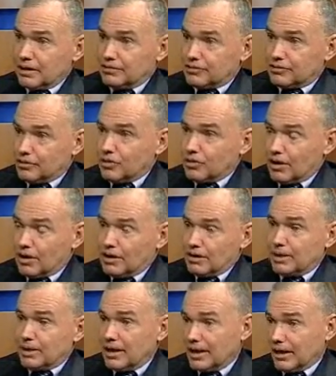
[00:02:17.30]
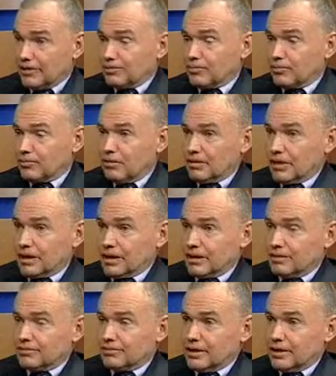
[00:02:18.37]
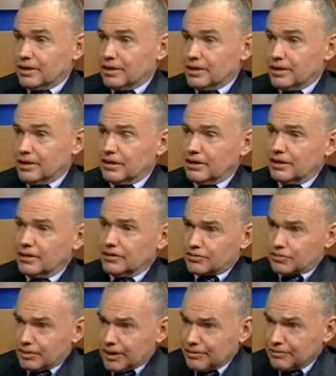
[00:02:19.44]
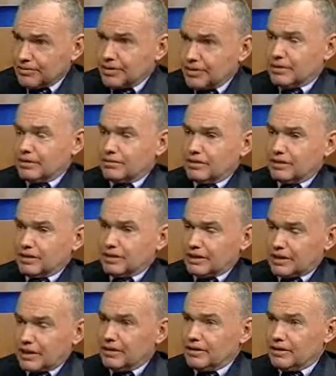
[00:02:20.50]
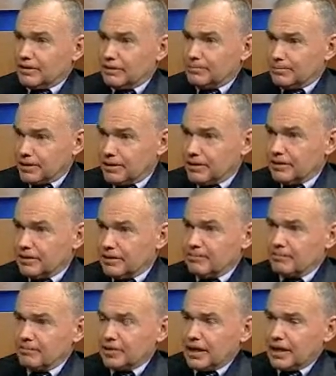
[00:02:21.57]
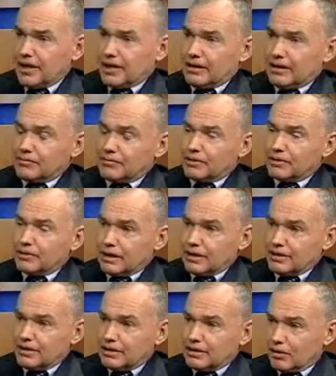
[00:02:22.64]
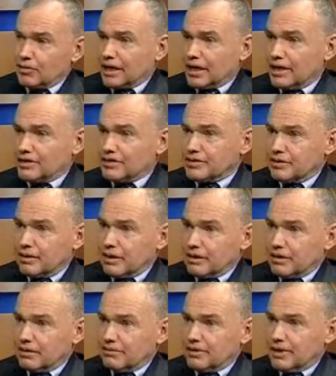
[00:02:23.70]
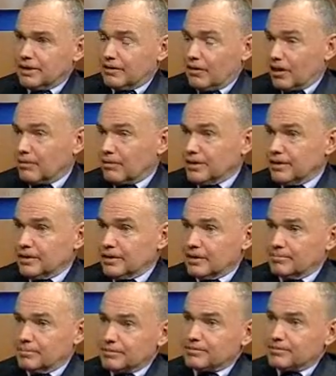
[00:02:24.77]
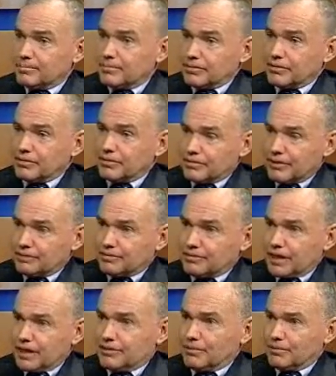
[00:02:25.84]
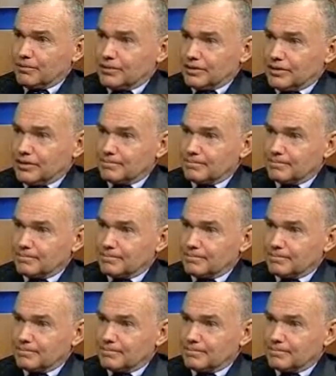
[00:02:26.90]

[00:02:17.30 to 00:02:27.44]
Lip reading: to Guam, as well as the transient carrier pier and the location of a Army ballistic missile defense task force here.